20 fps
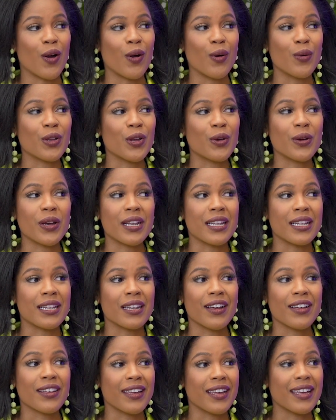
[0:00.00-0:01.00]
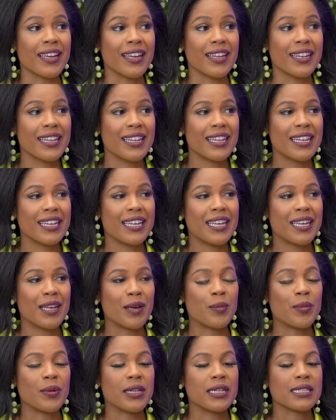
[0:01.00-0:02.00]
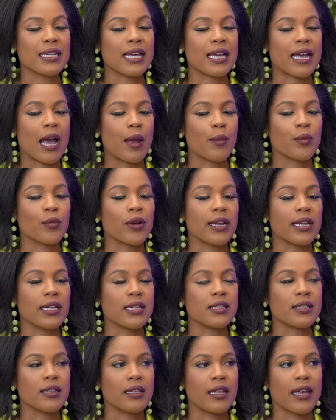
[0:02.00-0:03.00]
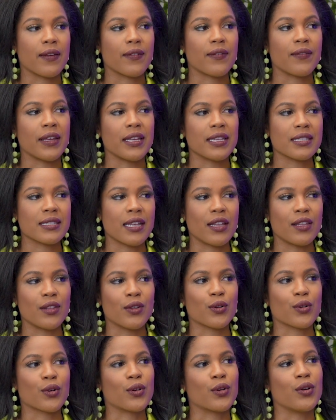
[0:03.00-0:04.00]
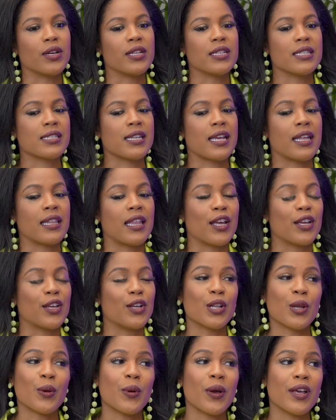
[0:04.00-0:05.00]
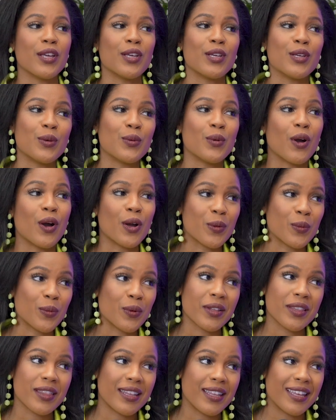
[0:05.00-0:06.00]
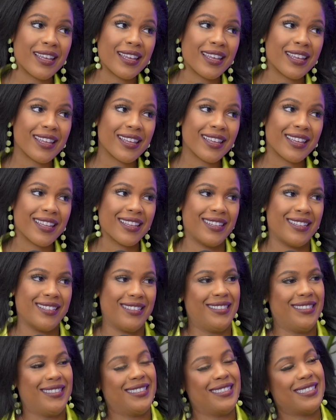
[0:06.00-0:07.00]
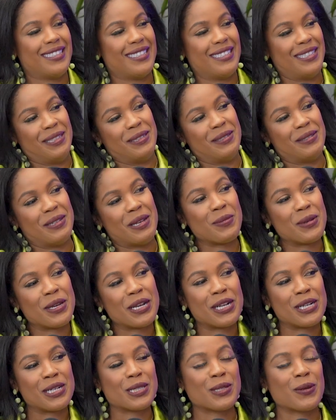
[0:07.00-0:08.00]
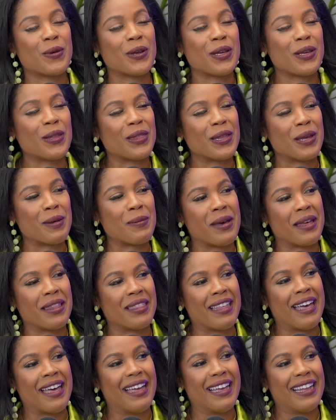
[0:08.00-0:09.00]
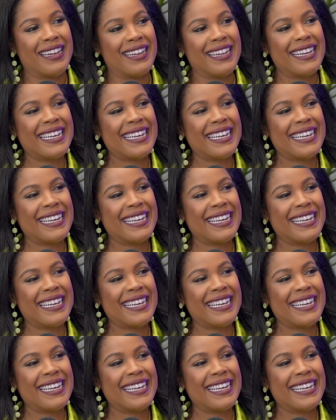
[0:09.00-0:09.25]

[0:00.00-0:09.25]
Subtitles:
oh no, honey, not yet. But it's like, I'm ready to like face that little girl and say like, you know what, you are worthy. I'm curious on what you think about that.